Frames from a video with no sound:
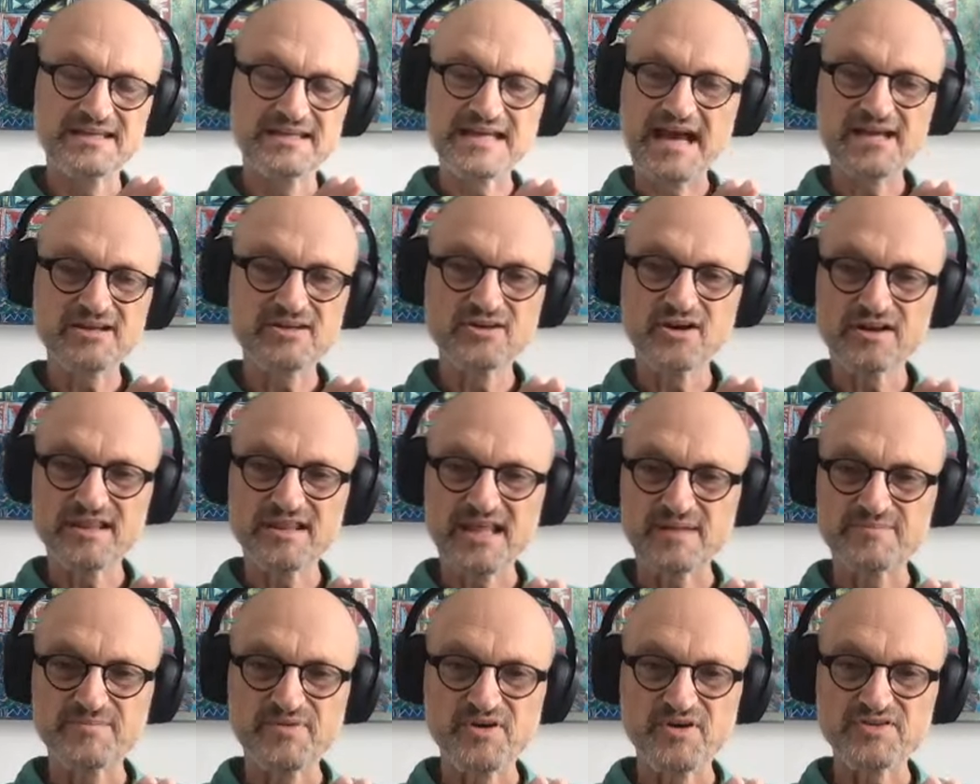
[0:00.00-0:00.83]
You can't
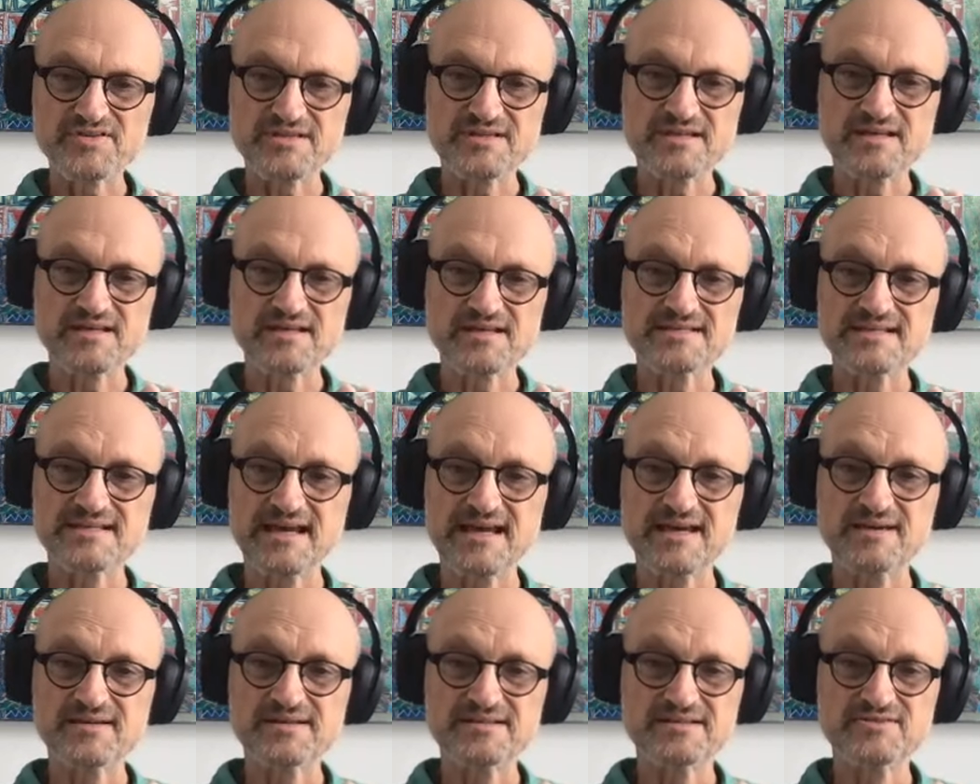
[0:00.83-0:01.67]
go to that person and
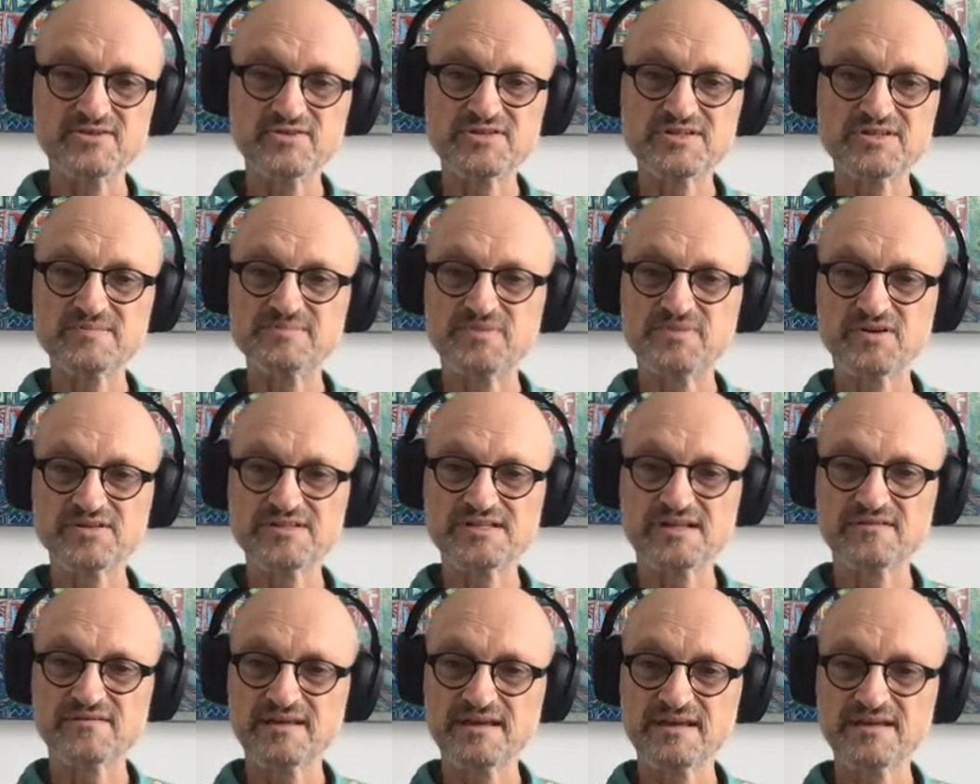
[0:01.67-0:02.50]
say, do some
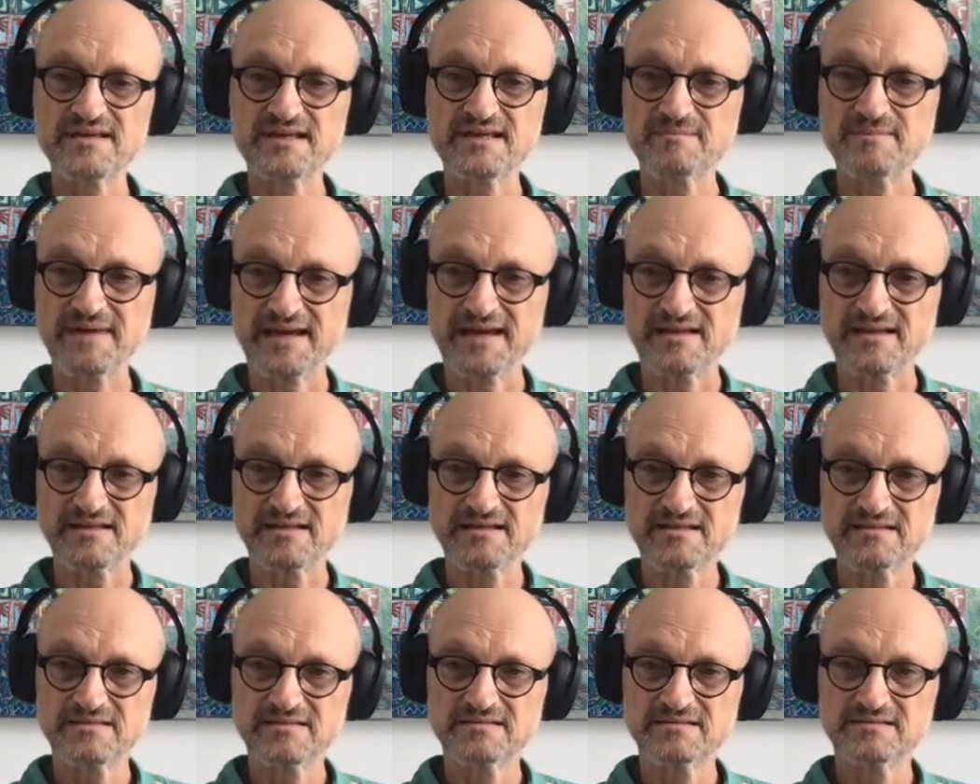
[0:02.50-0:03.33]
positive thinking,
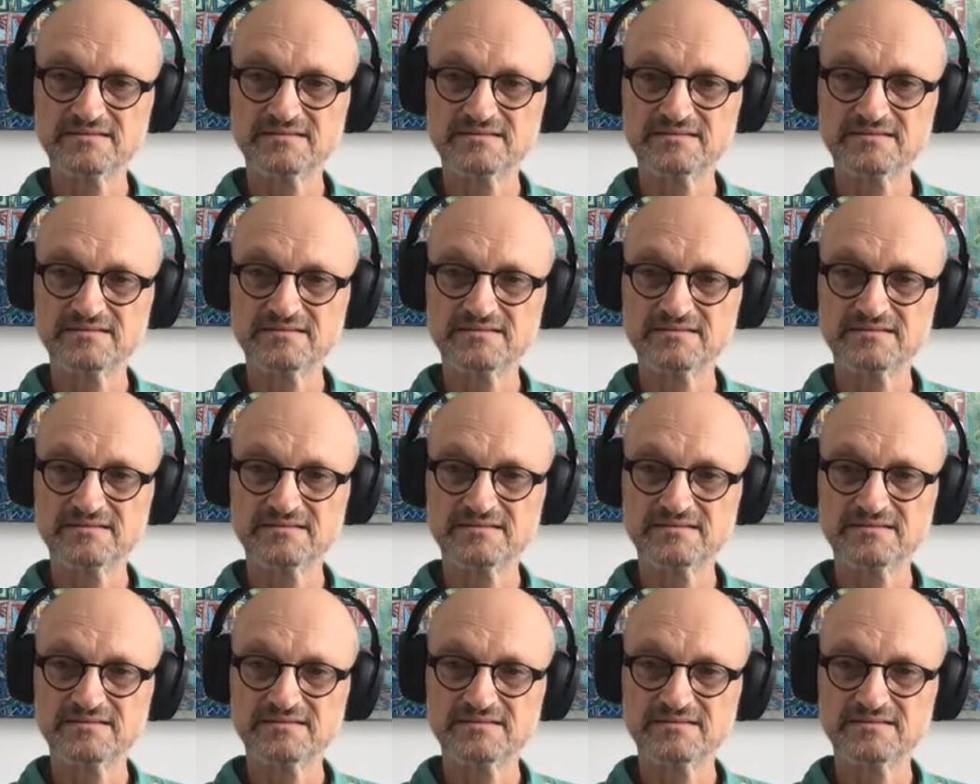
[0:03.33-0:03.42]
mate.